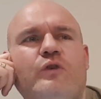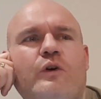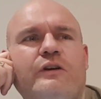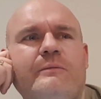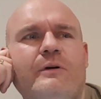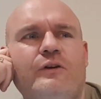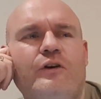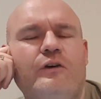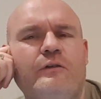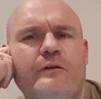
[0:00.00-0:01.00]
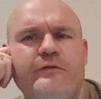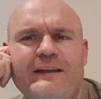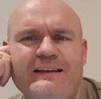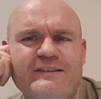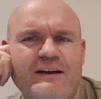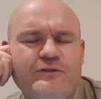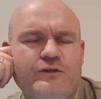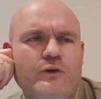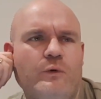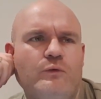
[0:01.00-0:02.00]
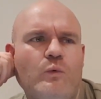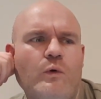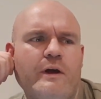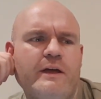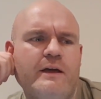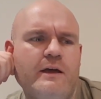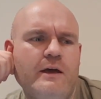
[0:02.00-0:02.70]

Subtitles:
talking about her feelings after going to work.